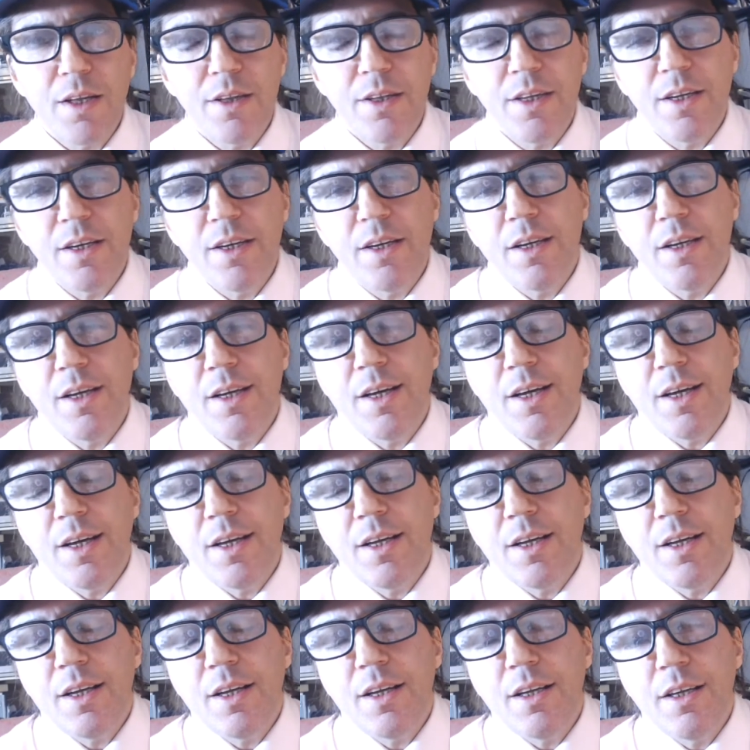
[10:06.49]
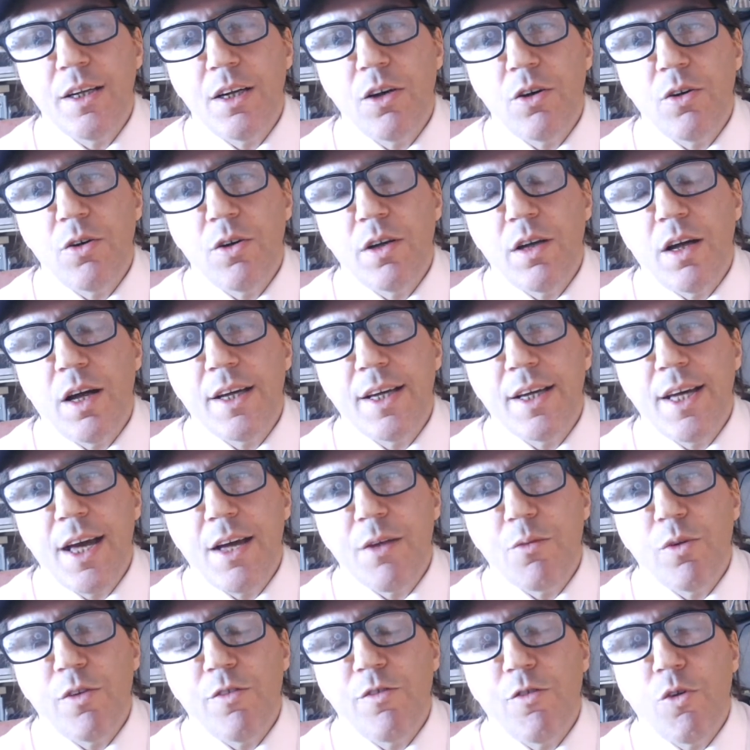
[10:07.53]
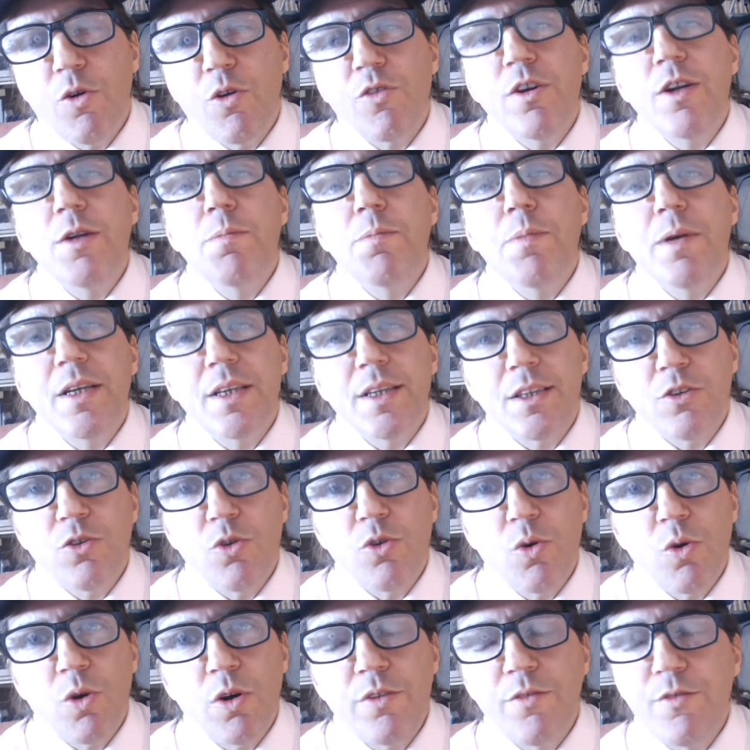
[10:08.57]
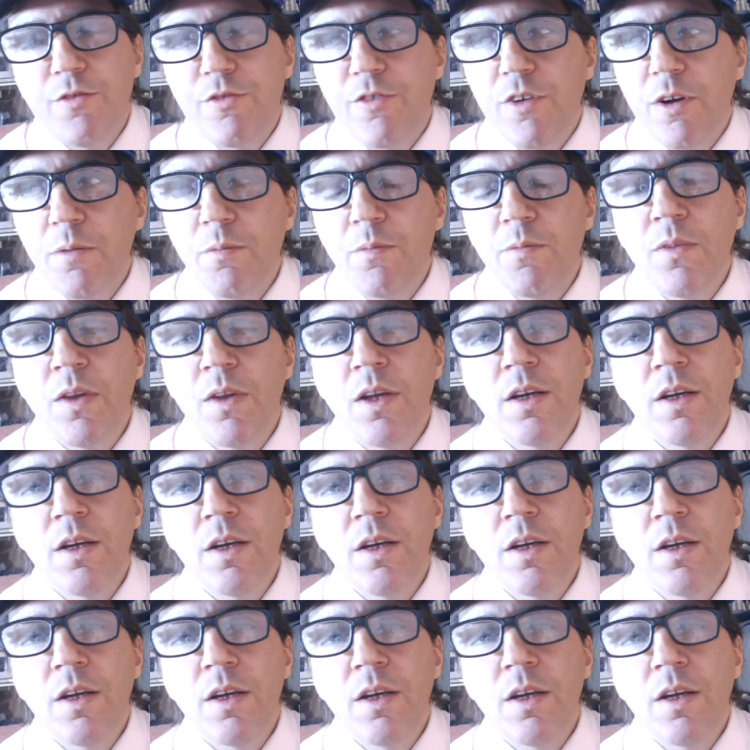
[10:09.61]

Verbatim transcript: And, you know, again, we've already been ignored from